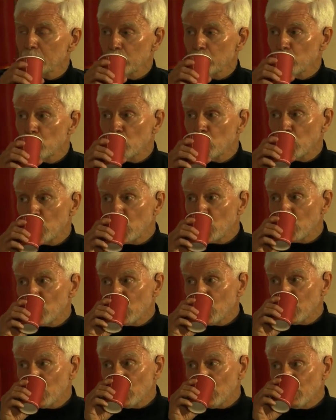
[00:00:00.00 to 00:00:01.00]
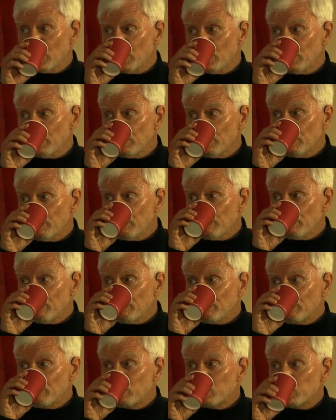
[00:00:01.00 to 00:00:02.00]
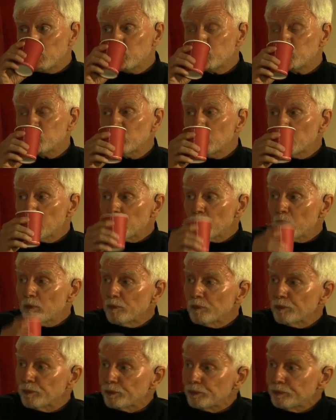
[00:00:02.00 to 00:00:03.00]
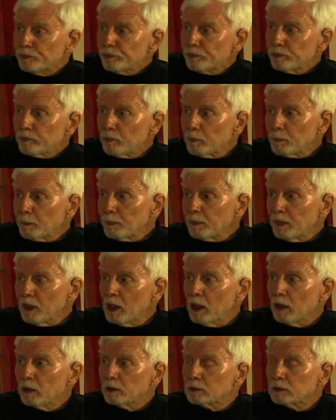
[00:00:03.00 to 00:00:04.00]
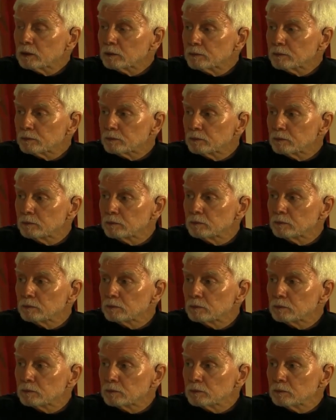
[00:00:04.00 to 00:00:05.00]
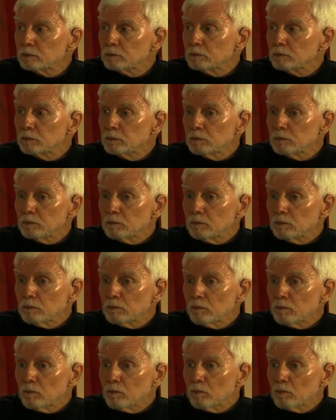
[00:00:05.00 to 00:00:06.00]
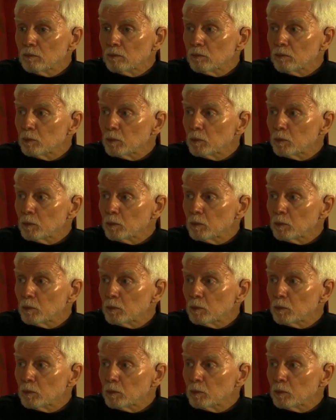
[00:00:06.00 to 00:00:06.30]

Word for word: so it seems that with you, Gary, you were working towards a goal. Okay, the goal might be in